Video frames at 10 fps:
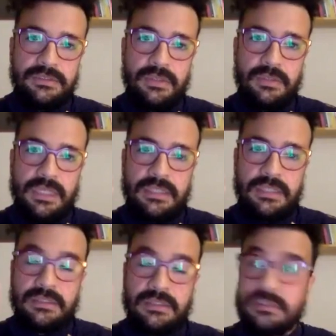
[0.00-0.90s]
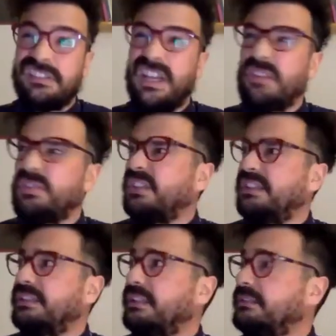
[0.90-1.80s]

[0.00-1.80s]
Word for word: you know like a, uh, how you say that